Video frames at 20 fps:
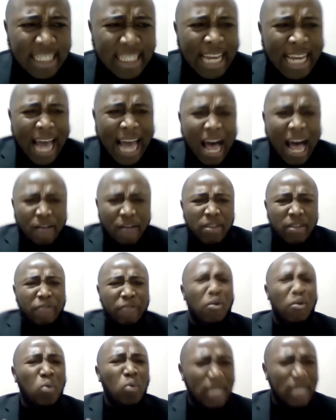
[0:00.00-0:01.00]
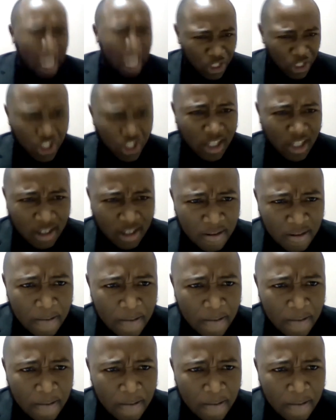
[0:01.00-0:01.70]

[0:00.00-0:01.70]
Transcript: that have the foundation.